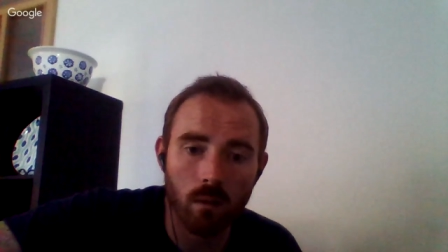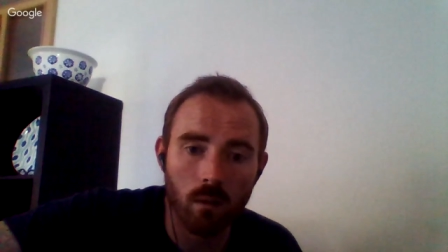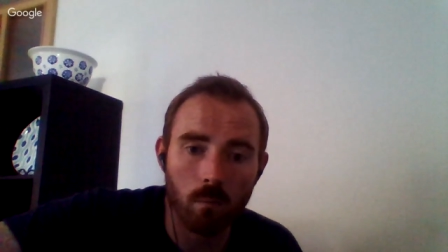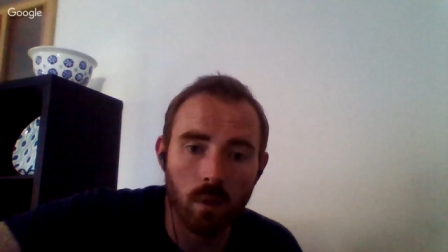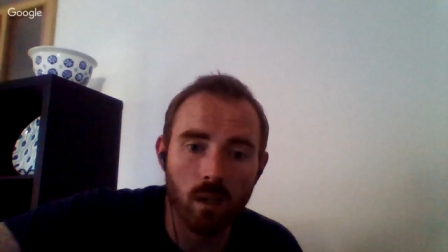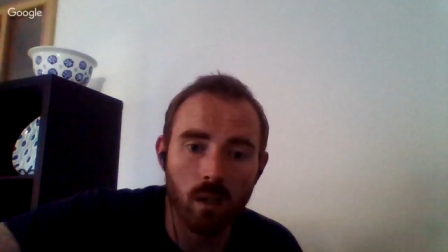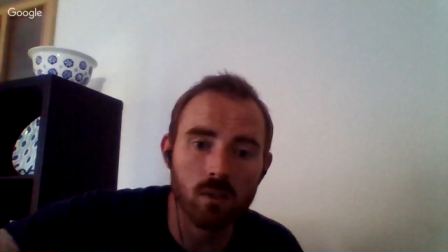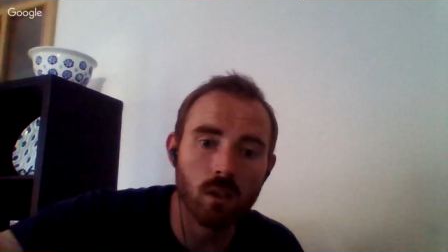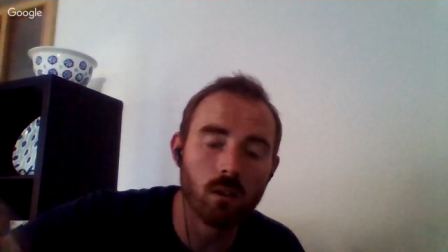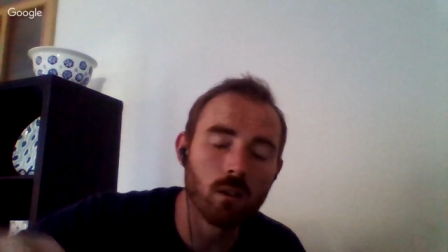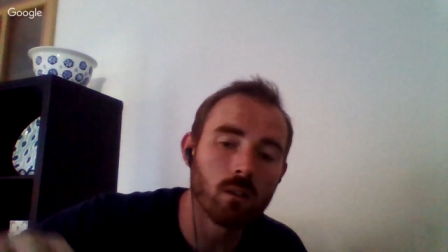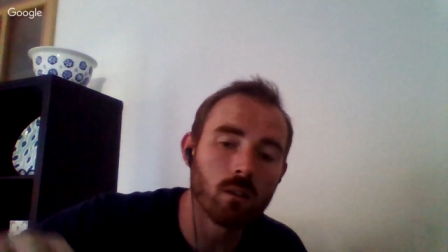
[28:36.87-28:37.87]
Because you can
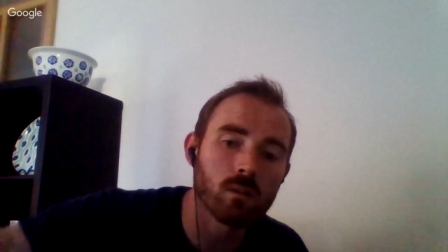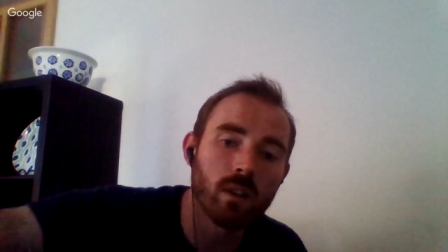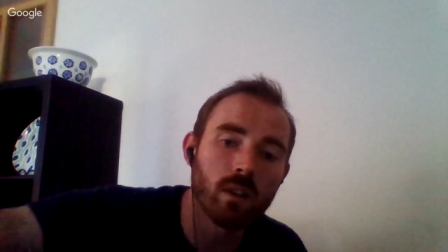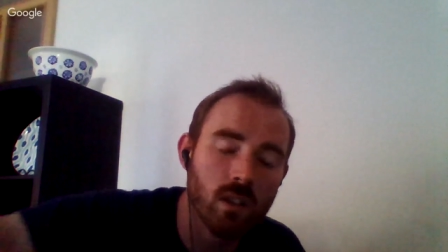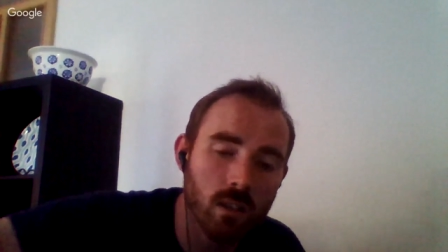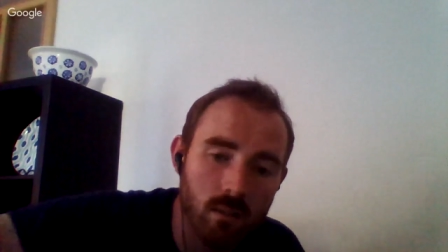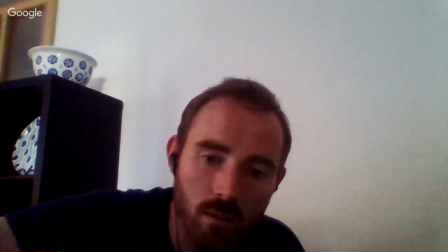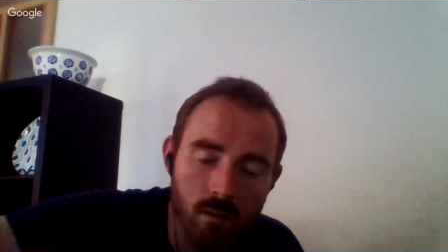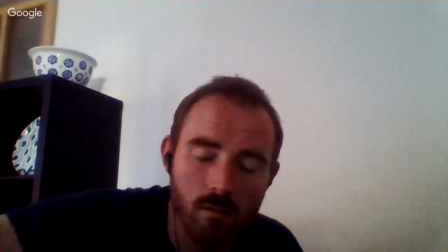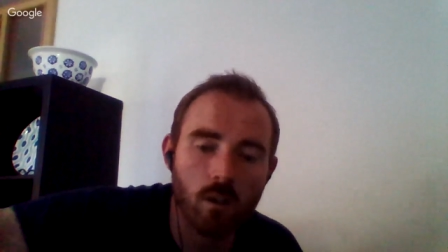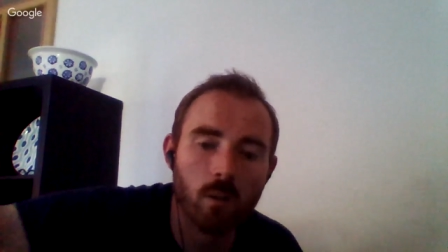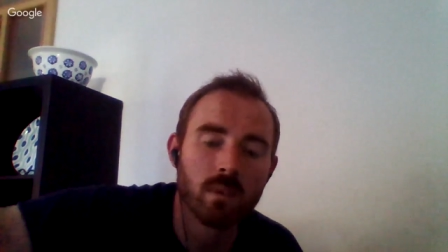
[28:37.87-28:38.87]
also reach into the
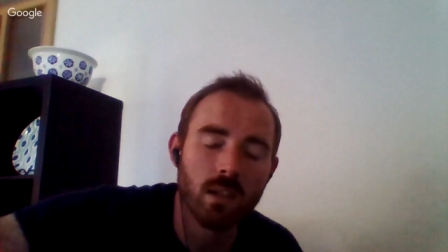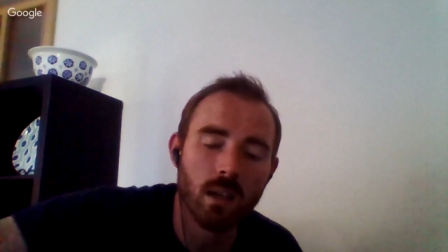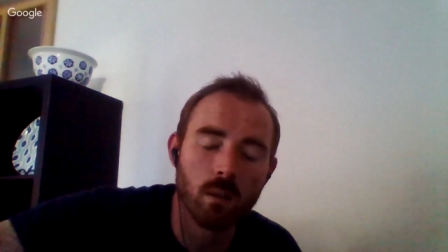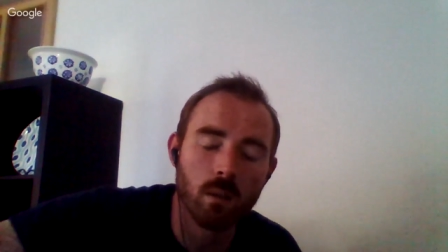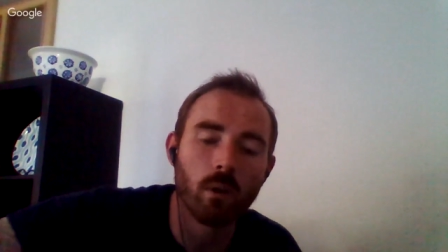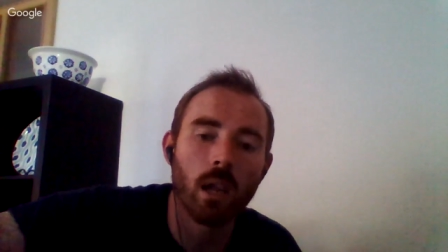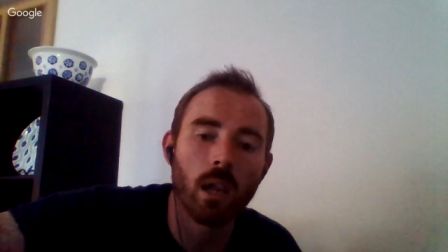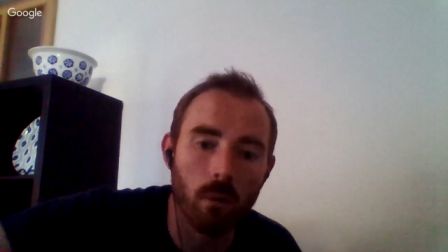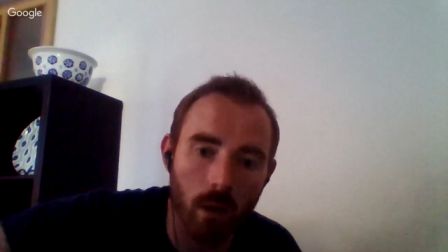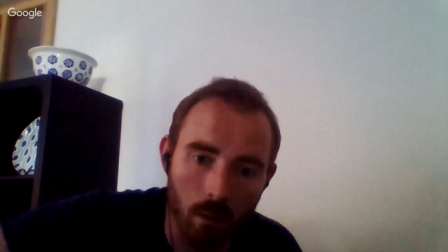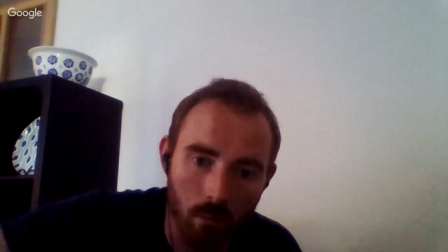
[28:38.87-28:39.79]
scrum and take the ball out now.